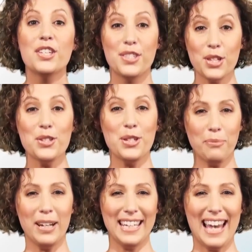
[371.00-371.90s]
So to
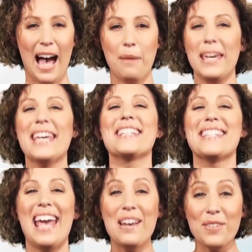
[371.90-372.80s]
recap,
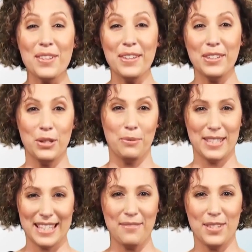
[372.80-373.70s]
here's everything you
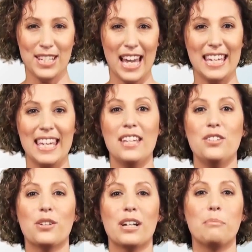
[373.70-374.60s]
received today
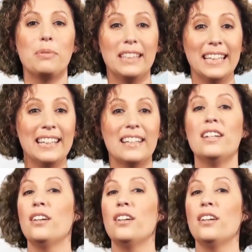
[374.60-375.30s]
in your complete